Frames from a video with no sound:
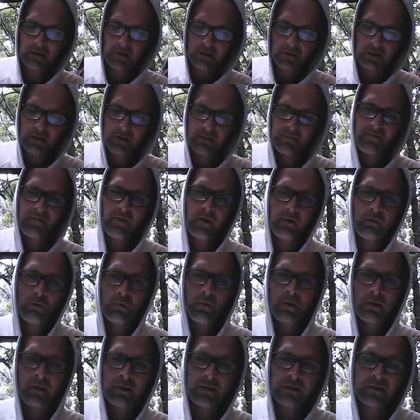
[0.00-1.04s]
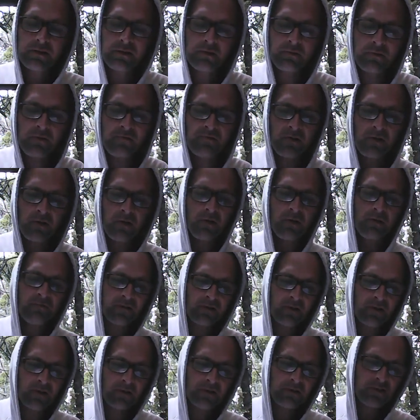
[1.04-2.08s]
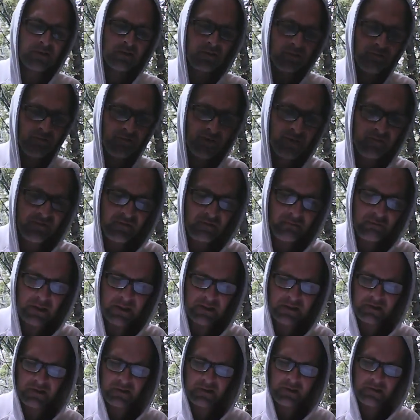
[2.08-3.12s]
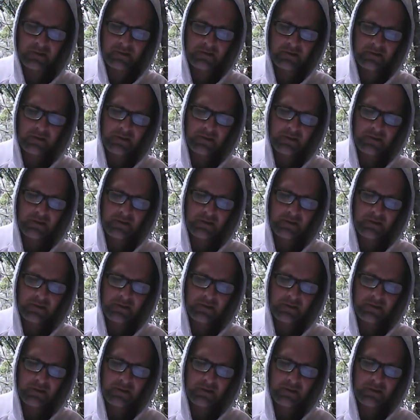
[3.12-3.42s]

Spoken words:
if they want to evolve or go to the fifth dimension,